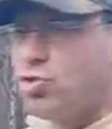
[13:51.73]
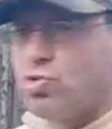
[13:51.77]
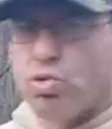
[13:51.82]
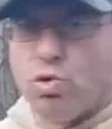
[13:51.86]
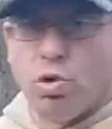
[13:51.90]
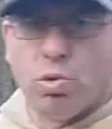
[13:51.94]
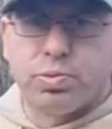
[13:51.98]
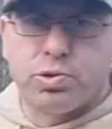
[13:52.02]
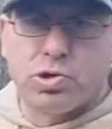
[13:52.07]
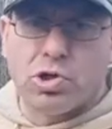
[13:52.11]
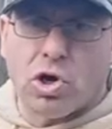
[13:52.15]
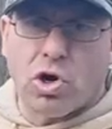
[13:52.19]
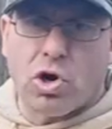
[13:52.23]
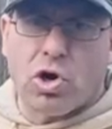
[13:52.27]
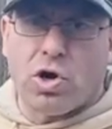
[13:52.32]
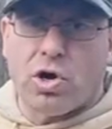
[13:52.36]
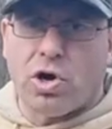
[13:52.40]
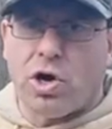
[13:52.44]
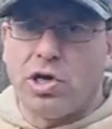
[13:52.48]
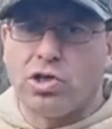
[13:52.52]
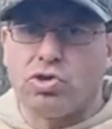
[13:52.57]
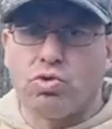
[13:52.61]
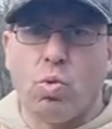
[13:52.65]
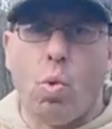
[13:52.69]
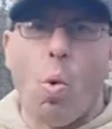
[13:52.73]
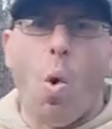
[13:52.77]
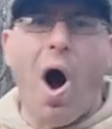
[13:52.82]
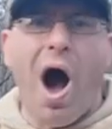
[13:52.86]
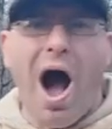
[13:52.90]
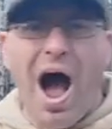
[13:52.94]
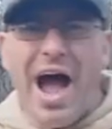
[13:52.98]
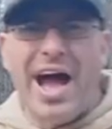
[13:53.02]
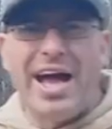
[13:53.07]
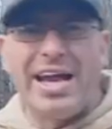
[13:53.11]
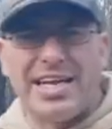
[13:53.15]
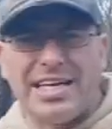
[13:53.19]
groups are as
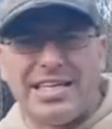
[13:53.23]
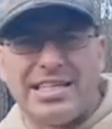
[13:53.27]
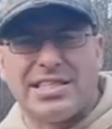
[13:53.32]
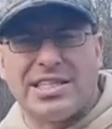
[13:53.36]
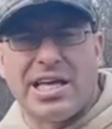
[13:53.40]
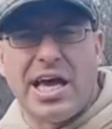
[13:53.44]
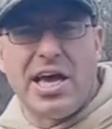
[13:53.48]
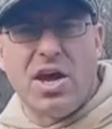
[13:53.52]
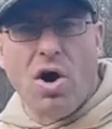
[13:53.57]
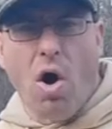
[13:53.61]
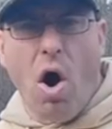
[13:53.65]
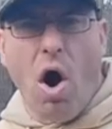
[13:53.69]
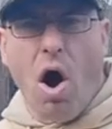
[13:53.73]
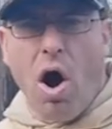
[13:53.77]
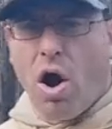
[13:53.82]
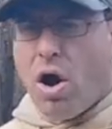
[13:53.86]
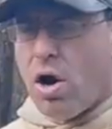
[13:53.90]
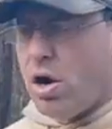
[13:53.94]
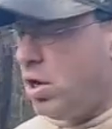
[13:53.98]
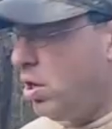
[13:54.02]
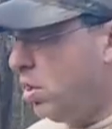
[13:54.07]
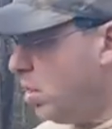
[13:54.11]
wide as they are,